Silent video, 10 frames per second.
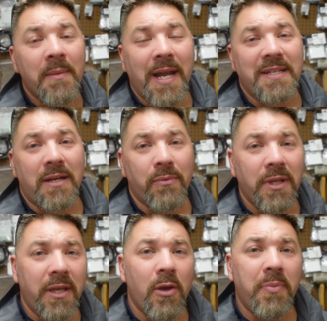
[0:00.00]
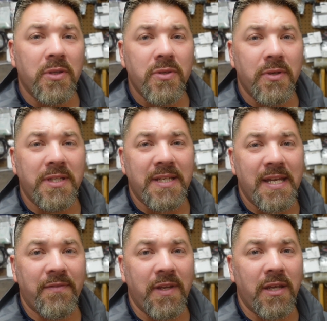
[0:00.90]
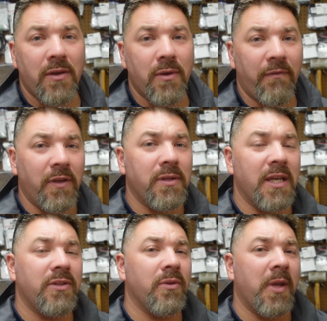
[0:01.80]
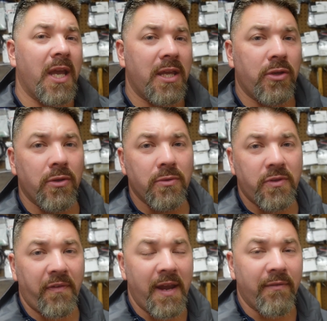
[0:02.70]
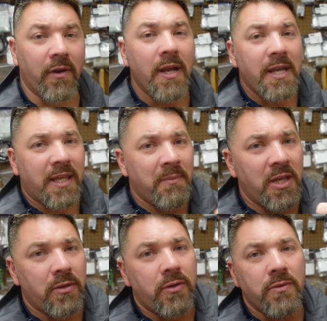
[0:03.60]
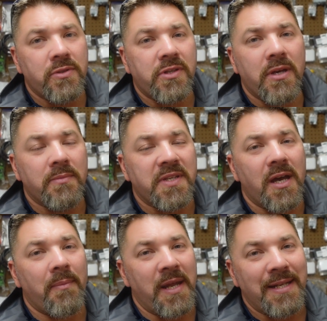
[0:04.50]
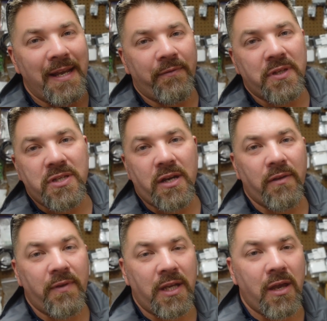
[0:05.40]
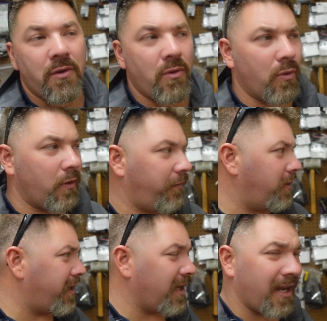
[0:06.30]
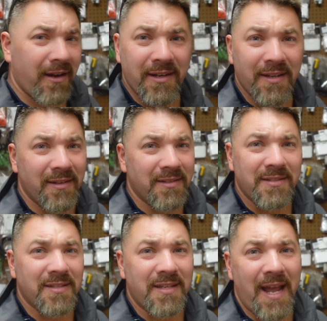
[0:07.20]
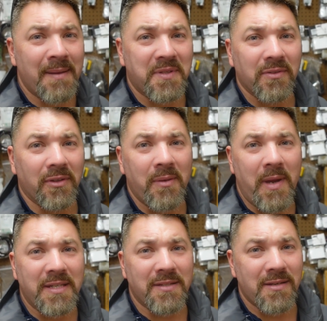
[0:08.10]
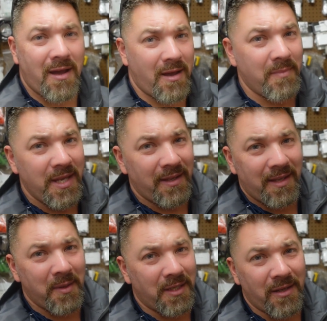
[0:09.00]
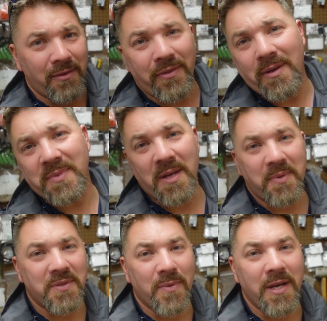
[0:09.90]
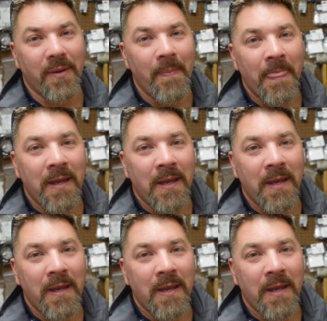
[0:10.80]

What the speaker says: But guys, I really hope you enjoyed today's video. If you did, do me a huge favor. Give me a huge thumbs up and definitely share the video. Or if you think Carrie did it, it's just absolutely amazing job, give me another thumbs up as well.